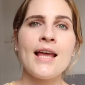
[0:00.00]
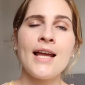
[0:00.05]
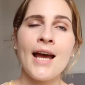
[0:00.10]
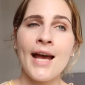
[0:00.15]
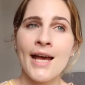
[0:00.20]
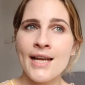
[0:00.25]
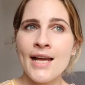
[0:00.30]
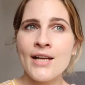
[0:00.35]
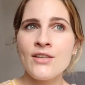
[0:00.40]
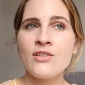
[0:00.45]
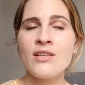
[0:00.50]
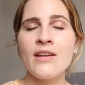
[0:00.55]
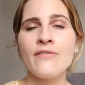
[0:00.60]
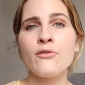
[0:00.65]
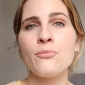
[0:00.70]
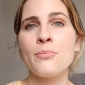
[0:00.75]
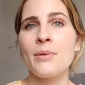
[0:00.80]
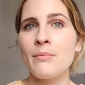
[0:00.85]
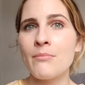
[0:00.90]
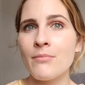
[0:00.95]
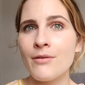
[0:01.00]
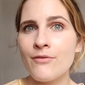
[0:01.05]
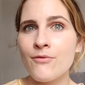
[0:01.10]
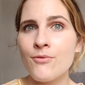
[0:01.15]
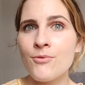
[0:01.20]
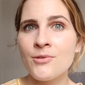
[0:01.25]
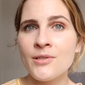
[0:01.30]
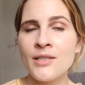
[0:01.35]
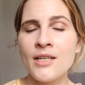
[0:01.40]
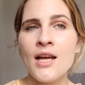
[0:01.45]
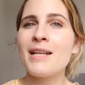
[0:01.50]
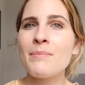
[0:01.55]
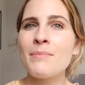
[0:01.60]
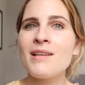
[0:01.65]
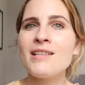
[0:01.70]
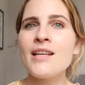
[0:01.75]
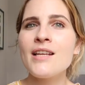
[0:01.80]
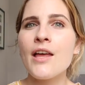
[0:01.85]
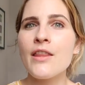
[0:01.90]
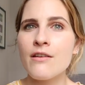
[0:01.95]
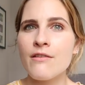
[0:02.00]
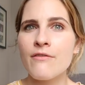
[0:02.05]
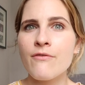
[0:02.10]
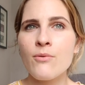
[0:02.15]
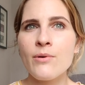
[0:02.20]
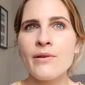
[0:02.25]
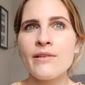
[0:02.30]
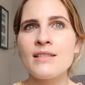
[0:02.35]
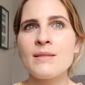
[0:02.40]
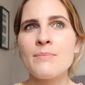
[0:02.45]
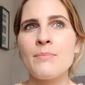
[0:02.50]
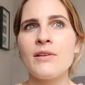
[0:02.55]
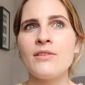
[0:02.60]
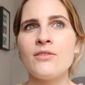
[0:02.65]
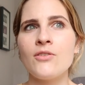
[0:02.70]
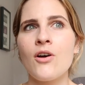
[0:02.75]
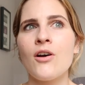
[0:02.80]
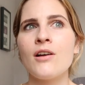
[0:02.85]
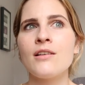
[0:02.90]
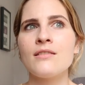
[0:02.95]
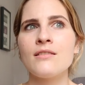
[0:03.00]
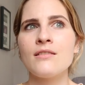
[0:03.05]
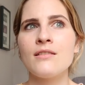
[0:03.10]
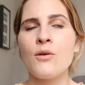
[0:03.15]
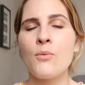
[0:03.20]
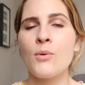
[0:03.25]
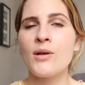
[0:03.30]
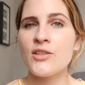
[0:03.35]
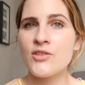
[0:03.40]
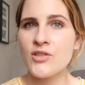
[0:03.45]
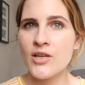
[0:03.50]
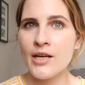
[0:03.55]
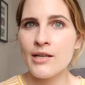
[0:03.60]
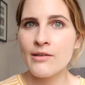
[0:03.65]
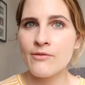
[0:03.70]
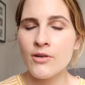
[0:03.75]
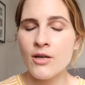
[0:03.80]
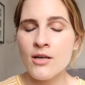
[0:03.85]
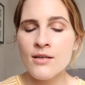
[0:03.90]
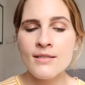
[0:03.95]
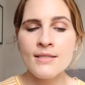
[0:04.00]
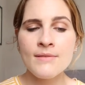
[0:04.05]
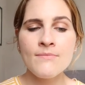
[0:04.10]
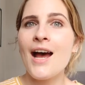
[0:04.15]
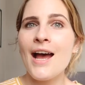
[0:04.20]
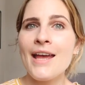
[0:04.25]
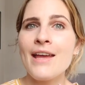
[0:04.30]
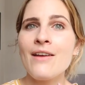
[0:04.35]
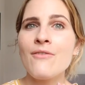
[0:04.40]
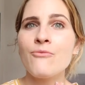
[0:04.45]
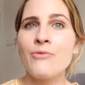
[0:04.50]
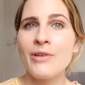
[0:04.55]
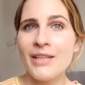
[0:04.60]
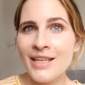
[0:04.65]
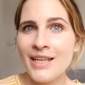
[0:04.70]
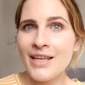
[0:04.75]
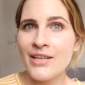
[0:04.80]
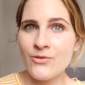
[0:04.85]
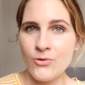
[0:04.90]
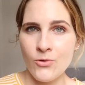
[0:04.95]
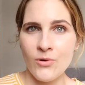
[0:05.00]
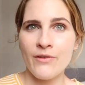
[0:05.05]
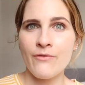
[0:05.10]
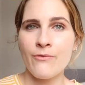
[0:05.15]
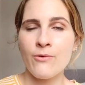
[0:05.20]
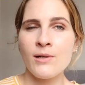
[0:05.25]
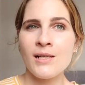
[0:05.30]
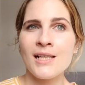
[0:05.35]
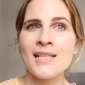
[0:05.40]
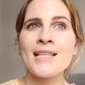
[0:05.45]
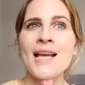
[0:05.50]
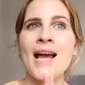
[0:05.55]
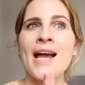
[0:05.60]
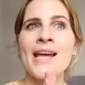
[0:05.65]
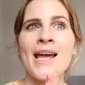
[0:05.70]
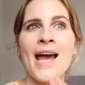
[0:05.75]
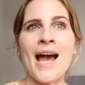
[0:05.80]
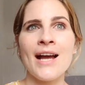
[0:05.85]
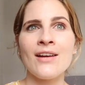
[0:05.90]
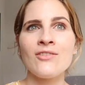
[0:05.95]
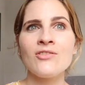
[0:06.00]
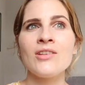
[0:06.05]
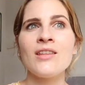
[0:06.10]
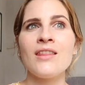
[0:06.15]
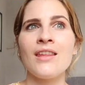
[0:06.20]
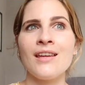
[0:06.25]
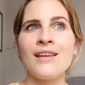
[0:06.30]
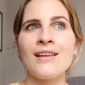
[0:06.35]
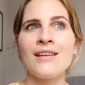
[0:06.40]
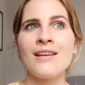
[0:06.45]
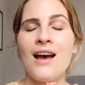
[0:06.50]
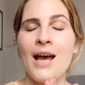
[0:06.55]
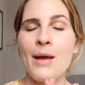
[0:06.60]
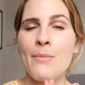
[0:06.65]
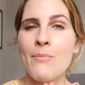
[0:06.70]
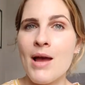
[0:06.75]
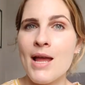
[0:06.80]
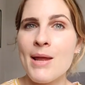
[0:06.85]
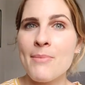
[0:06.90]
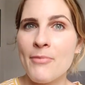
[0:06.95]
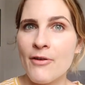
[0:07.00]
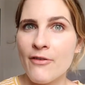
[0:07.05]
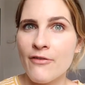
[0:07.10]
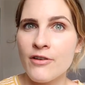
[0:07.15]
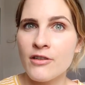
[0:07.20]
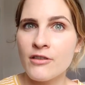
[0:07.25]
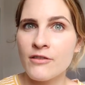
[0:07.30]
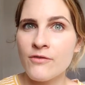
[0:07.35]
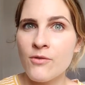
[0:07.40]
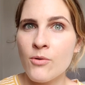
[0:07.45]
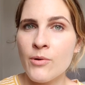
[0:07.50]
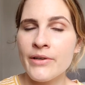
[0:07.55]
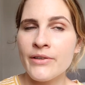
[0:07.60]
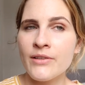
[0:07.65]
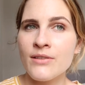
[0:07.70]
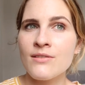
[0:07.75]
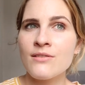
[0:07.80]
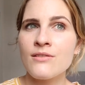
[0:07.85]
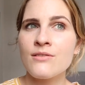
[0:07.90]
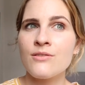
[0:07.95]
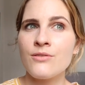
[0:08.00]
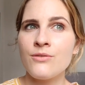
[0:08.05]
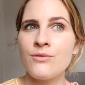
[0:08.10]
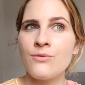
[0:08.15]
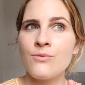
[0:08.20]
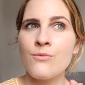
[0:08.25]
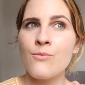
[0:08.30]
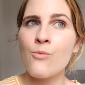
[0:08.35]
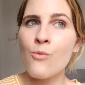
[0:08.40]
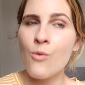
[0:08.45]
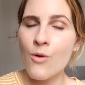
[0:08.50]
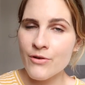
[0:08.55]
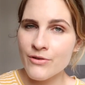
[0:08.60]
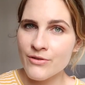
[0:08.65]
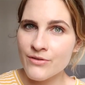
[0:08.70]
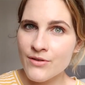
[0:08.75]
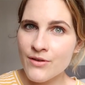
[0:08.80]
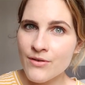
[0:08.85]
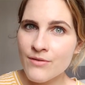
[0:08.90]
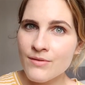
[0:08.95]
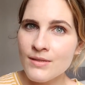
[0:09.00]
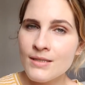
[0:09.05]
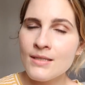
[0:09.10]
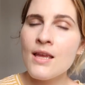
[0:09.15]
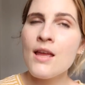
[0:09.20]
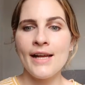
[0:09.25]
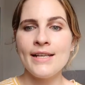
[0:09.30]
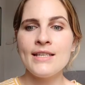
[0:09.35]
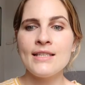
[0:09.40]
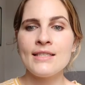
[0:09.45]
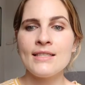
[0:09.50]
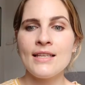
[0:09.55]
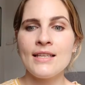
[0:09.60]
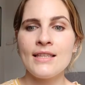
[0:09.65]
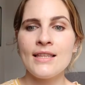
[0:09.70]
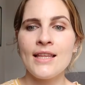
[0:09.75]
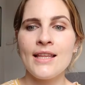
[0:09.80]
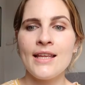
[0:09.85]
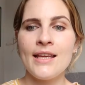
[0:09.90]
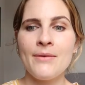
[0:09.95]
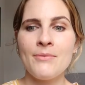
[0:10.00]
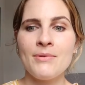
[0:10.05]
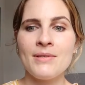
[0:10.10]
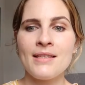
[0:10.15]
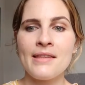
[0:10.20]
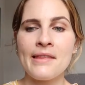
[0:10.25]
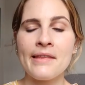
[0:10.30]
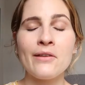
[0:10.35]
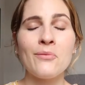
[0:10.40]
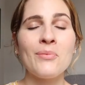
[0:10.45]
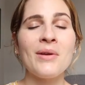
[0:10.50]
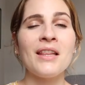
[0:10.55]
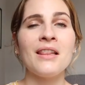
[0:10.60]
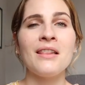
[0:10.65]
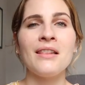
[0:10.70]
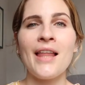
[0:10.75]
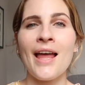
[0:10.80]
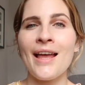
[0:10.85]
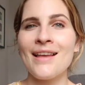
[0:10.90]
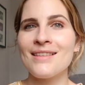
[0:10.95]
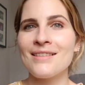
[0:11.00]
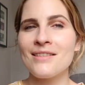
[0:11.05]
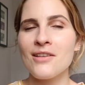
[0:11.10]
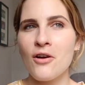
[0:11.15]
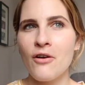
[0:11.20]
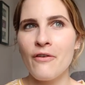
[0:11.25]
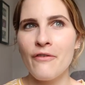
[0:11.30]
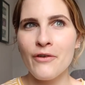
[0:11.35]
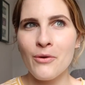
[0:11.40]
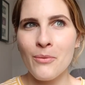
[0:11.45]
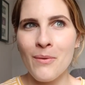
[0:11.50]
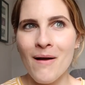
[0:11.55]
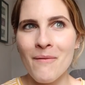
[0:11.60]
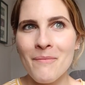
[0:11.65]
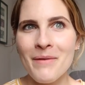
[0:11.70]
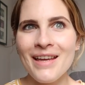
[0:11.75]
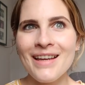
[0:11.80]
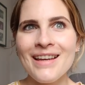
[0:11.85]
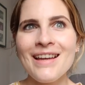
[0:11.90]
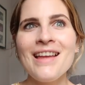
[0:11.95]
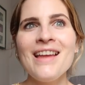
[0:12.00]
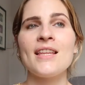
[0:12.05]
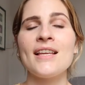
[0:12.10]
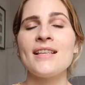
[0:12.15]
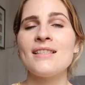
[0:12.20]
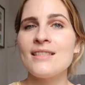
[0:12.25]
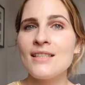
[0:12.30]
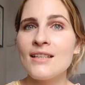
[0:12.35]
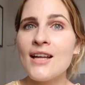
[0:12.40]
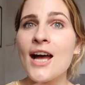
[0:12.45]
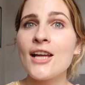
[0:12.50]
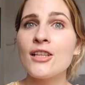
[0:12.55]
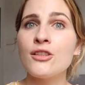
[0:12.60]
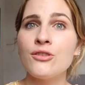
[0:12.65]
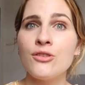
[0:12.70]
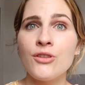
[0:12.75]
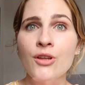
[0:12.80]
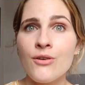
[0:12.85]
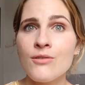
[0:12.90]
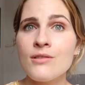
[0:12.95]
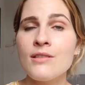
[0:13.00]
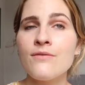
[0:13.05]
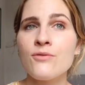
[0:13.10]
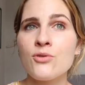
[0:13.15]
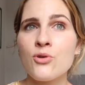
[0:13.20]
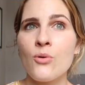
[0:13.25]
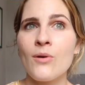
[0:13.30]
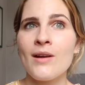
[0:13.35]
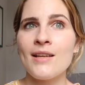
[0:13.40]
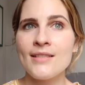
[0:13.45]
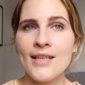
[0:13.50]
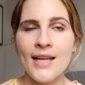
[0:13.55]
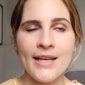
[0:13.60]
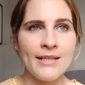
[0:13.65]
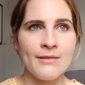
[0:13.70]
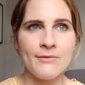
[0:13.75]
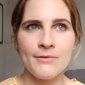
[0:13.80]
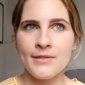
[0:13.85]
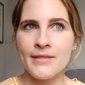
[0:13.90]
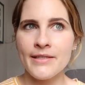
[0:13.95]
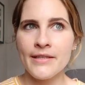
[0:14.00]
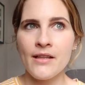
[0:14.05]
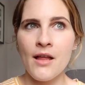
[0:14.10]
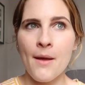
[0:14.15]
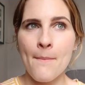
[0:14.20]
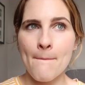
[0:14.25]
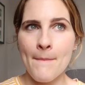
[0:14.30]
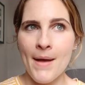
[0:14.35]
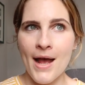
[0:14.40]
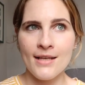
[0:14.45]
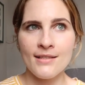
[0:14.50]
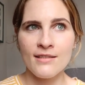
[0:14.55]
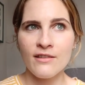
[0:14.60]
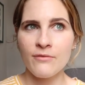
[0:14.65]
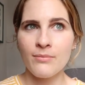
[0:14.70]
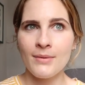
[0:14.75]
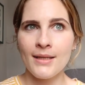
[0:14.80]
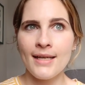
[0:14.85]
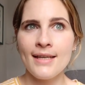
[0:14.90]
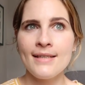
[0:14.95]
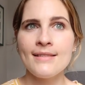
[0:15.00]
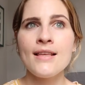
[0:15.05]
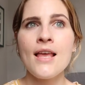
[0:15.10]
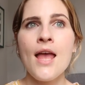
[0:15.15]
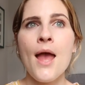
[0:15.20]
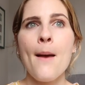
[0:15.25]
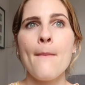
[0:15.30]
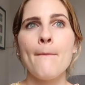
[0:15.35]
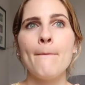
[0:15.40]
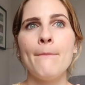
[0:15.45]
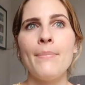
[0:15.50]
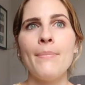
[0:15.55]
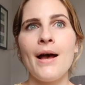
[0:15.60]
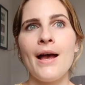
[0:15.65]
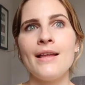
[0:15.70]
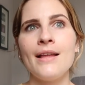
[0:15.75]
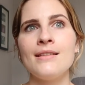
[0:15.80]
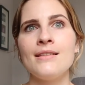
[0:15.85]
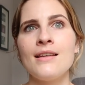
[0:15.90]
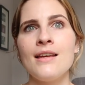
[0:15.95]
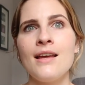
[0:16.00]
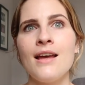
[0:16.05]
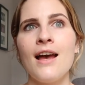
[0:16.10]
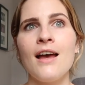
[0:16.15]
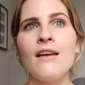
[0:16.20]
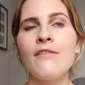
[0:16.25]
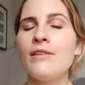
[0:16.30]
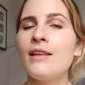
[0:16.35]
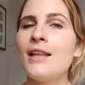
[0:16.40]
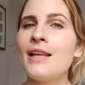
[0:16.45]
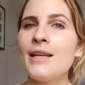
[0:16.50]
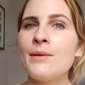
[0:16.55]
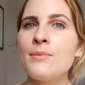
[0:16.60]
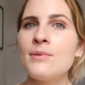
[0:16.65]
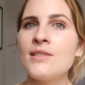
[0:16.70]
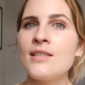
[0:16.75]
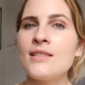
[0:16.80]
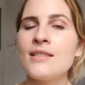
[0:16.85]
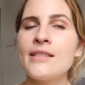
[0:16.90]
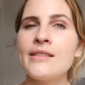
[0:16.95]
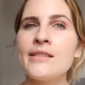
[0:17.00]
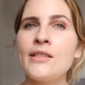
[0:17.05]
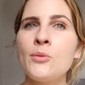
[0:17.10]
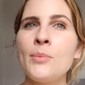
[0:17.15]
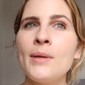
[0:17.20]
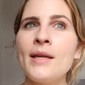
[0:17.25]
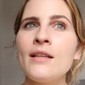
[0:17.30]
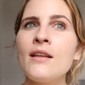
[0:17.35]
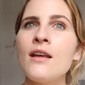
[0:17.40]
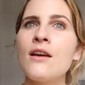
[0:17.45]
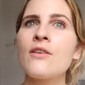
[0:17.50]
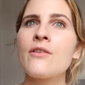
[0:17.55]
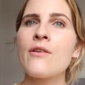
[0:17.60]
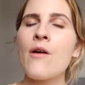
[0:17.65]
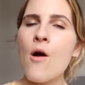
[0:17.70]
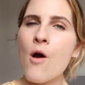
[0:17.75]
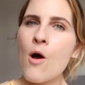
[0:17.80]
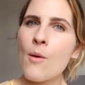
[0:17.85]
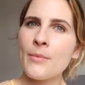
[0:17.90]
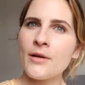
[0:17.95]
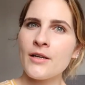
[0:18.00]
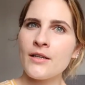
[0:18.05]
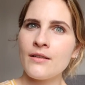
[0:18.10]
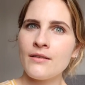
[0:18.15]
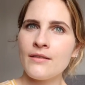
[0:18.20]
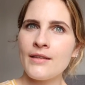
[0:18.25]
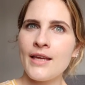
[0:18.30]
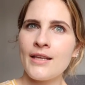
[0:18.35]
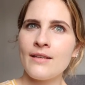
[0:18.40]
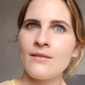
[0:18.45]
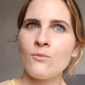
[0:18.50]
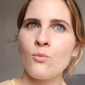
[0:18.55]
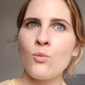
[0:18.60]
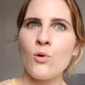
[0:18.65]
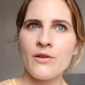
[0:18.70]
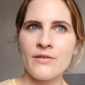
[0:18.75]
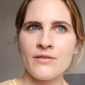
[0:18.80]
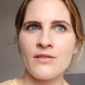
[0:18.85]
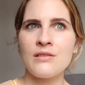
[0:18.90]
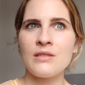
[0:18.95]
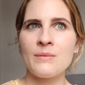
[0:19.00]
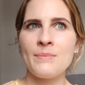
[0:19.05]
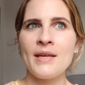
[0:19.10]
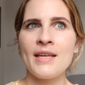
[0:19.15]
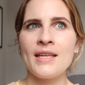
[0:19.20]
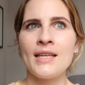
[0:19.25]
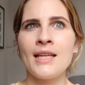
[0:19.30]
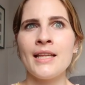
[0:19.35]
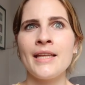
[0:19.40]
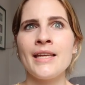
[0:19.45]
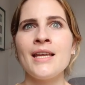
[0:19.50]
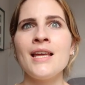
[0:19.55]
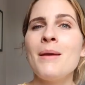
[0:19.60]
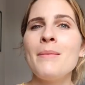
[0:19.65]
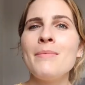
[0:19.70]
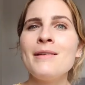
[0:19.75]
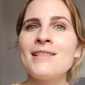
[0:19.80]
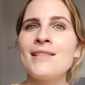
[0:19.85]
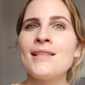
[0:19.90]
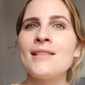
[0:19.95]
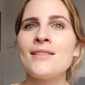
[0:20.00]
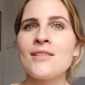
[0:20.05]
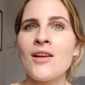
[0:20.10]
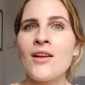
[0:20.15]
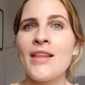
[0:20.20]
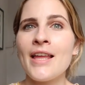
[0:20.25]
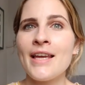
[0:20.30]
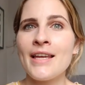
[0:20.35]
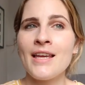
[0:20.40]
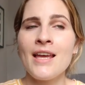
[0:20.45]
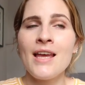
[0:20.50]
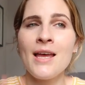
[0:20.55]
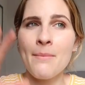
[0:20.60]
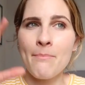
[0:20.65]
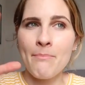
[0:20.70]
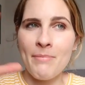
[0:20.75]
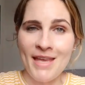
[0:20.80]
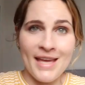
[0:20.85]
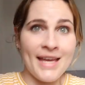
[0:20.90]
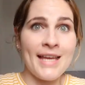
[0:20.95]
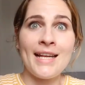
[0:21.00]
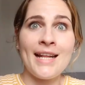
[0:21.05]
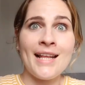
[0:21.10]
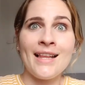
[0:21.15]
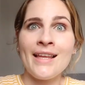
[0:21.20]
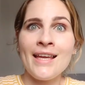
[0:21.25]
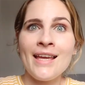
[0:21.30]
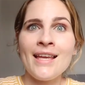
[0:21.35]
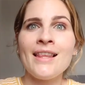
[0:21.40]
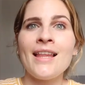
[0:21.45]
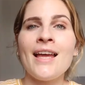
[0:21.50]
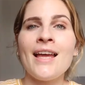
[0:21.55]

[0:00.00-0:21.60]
and I had actually never been before. I've been to other Foyles, but not the one in Charing Cross. I really enjoyed Foyles. I actually think I might prefer Foyles to Waterstones. I just think that it was a little bit less overwhelming overwhelming. They still had loads of choice and it was still a massive place, but I feel like it was just a little bit calmer than Waterstones Piccadilly. Maybe because it's not like Piccadilly,